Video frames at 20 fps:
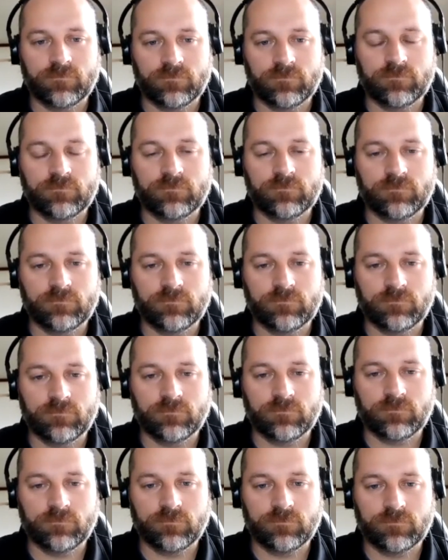
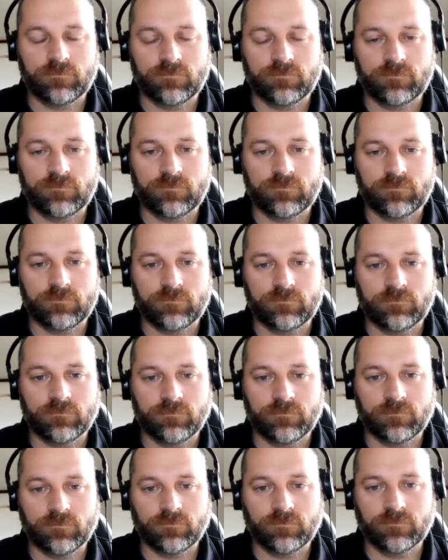
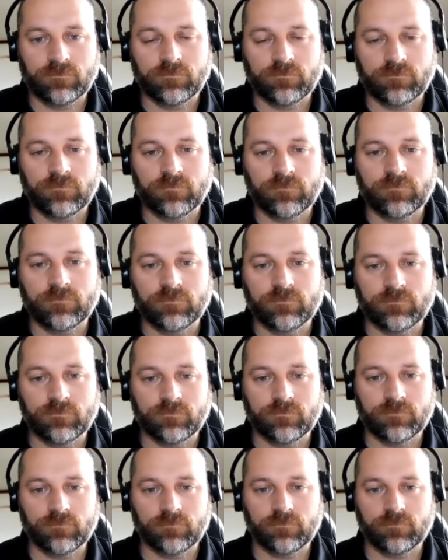
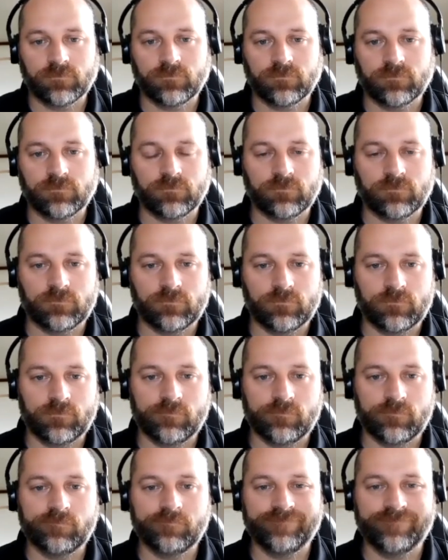
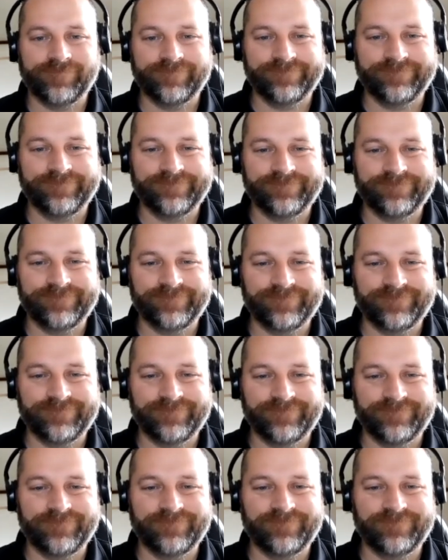
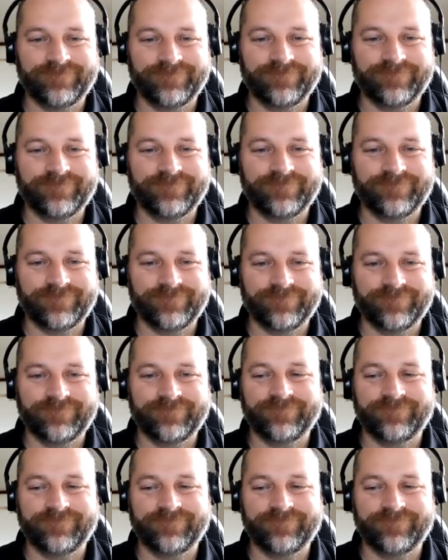(not speaking)